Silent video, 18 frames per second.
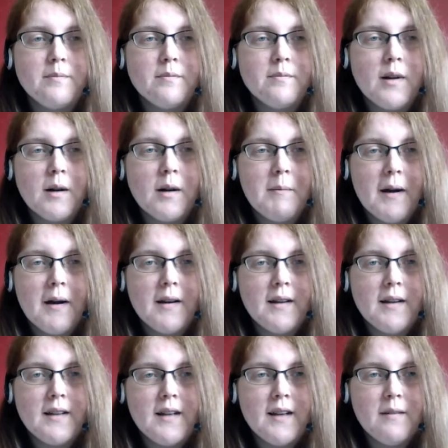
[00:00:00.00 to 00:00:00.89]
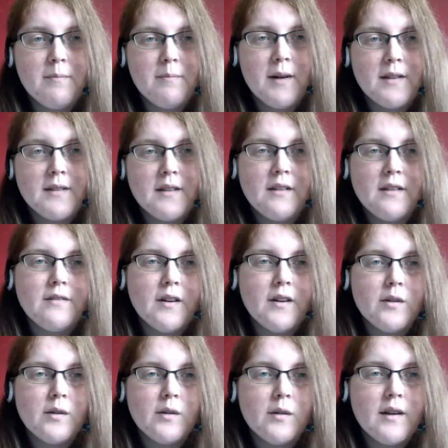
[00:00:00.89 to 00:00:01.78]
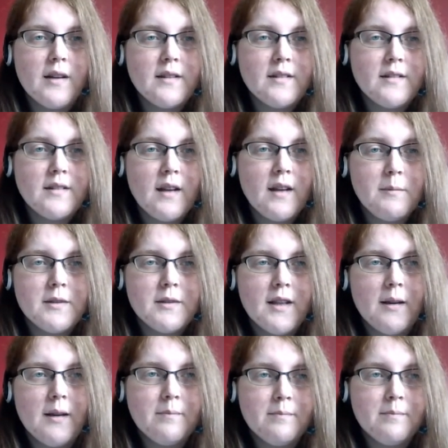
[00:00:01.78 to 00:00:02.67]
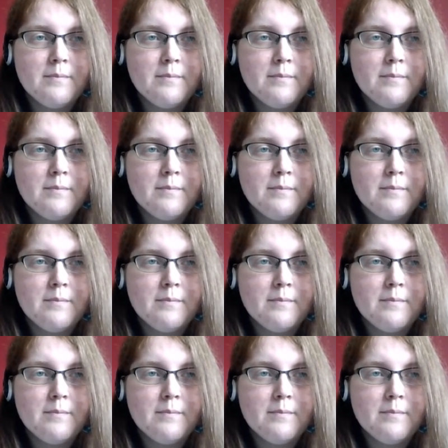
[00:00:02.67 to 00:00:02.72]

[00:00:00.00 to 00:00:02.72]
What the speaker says: primarily my default is DMC.